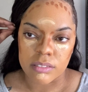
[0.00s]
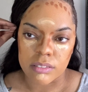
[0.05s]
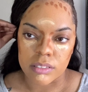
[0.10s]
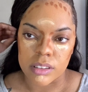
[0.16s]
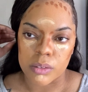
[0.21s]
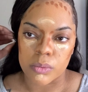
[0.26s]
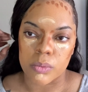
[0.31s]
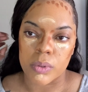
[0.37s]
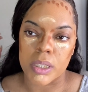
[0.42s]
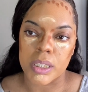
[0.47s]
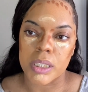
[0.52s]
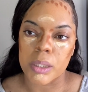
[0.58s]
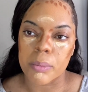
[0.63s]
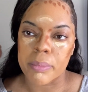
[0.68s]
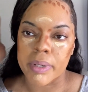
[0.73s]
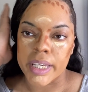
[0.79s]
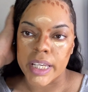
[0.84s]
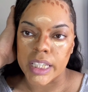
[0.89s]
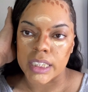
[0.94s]
Just one little
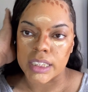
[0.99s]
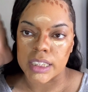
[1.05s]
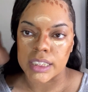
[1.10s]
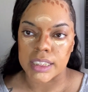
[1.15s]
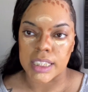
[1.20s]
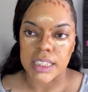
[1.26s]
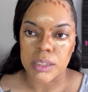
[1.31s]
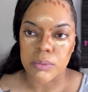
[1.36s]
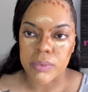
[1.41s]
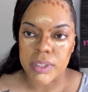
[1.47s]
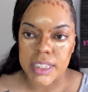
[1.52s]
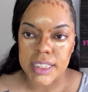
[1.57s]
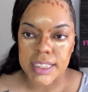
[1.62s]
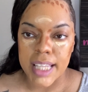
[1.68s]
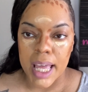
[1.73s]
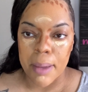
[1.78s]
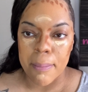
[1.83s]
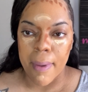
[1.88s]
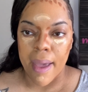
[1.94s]
piece. It doesn't want to
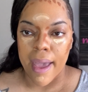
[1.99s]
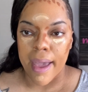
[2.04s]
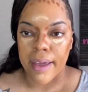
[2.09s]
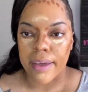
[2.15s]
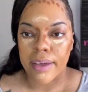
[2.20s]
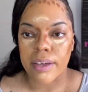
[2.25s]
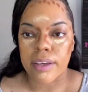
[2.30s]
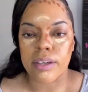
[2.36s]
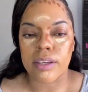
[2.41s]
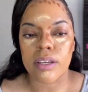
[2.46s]
stay back.